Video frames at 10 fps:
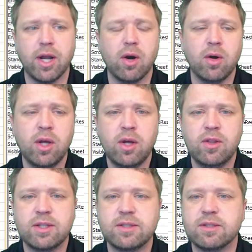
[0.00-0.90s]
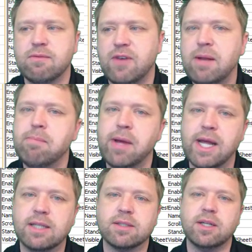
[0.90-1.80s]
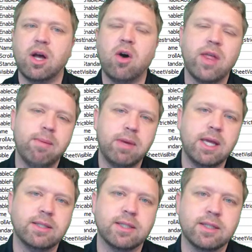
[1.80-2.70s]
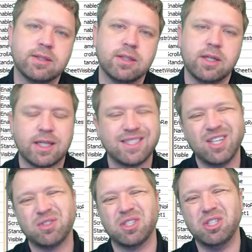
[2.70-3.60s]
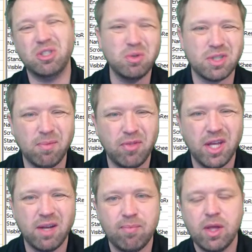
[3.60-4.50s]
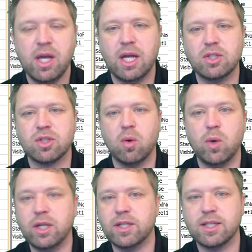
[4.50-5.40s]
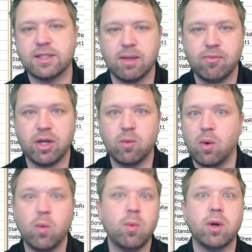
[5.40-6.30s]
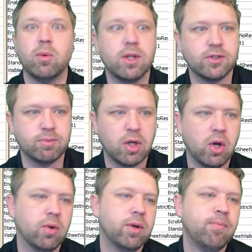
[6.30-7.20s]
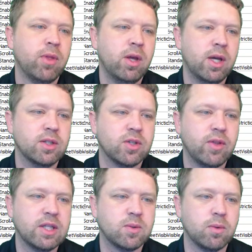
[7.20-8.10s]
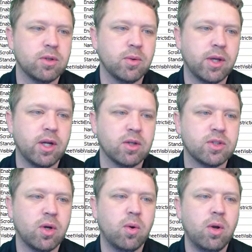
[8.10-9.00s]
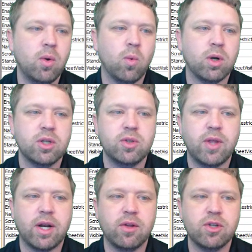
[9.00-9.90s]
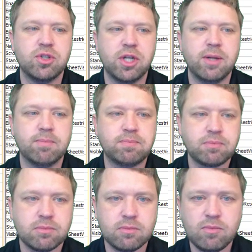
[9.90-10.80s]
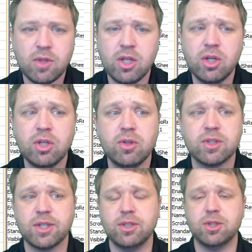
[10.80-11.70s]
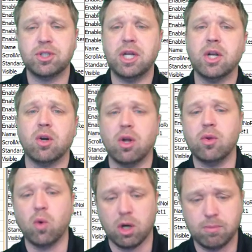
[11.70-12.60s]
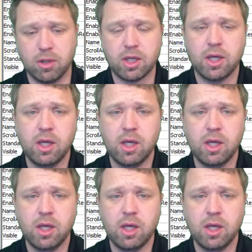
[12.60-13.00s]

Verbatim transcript: Now, this is event based, and all that means is Excel is going to do something, and so when it does something, we want to run some code. And so that's what we're doing here. So we're going to do that on the sheet, and you can do this on your sheet or on the workbook.